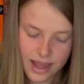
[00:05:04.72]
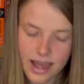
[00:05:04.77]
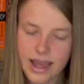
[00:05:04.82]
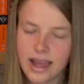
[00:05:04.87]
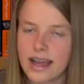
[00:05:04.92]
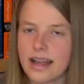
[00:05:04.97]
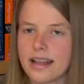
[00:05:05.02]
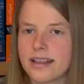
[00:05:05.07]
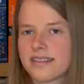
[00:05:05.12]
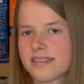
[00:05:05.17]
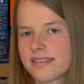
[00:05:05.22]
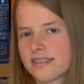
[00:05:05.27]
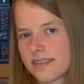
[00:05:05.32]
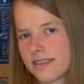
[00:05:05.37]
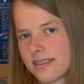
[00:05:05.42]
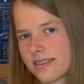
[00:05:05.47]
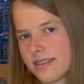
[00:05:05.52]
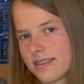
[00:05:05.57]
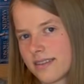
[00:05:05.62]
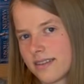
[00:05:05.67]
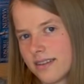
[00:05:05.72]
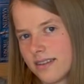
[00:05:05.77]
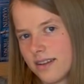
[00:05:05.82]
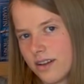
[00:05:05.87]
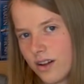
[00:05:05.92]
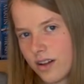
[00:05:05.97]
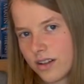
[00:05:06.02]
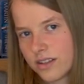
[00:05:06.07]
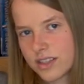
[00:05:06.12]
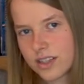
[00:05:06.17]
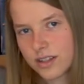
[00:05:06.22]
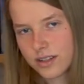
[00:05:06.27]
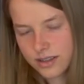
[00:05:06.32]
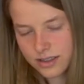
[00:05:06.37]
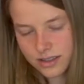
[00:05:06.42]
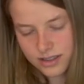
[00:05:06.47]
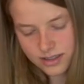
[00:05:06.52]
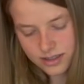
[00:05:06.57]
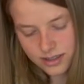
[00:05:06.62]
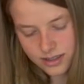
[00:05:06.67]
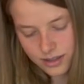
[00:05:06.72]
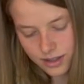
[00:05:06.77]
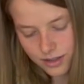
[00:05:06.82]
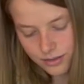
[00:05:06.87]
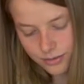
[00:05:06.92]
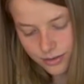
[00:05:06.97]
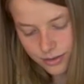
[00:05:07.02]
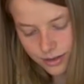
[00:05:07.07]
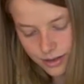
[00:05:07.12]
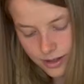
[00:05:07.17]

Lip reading: And also, it's sort of,